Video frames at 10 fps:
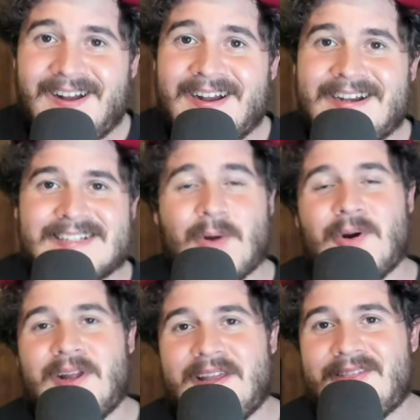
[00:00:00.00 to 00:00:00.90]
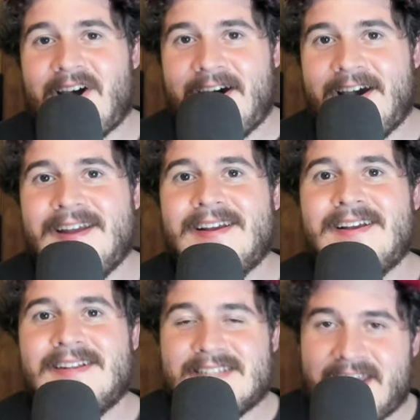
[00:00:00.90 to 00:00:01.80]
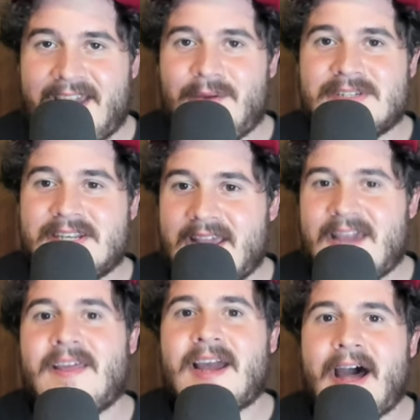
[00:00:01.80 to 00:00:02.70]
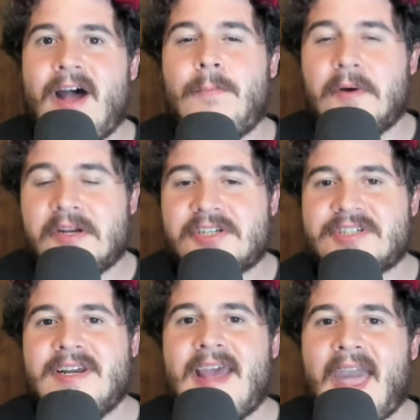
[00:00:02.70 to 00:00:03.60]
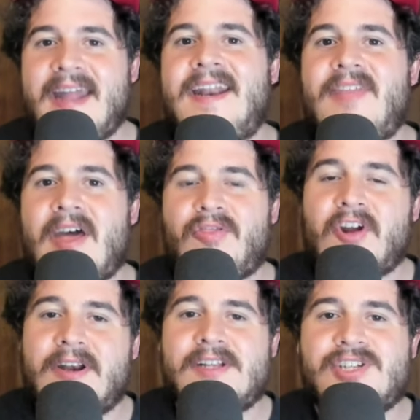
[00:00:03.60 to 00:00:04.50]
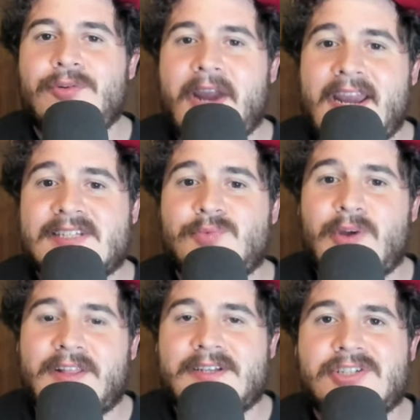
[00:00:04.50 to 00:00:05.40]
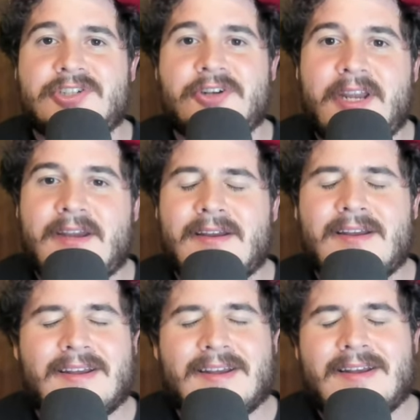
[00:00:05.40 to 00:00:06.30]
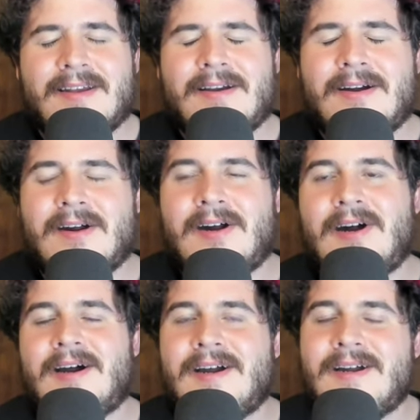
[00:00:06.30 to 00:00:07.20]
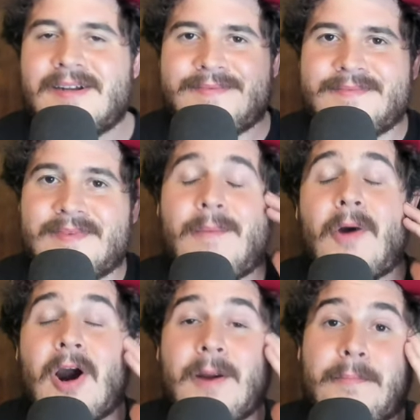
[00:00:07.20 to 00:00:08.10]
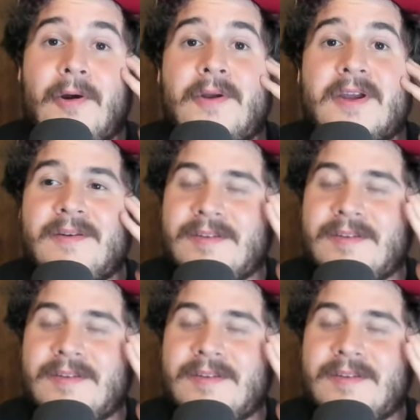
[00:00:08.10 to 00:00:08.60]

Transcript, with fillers: because I really thought Today was the day that Kyle Busch ended that 32 race winless streak. Ugh, I'm heartbroken.